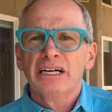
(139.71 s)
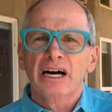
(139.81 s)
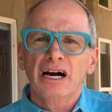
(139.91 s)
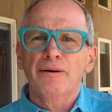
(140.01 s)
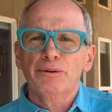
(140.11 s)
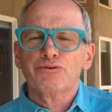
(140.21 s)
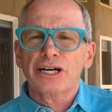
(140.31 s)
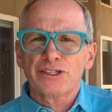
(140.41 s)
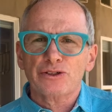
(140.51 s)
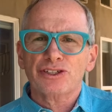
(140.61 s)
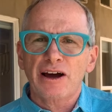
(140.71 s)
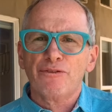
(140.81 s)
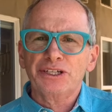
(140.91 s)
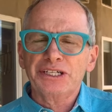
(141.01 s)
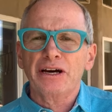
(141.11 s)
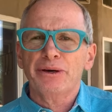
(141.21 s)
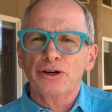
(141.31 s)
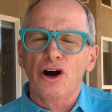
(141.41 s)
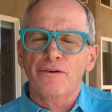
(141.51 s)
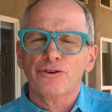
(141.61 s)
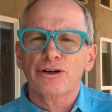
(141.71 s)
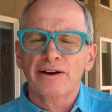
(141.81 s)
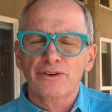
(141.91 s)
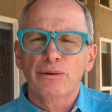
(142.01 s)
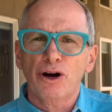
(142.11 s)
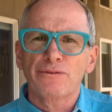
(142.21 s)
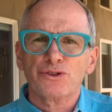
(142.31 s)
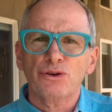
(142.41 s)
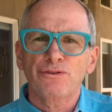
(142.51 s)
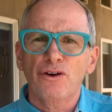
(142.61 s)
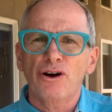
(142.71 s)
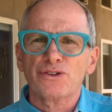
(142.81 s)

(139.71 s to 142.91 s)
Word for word: uh, but prices are definitely coming off or have come off so far.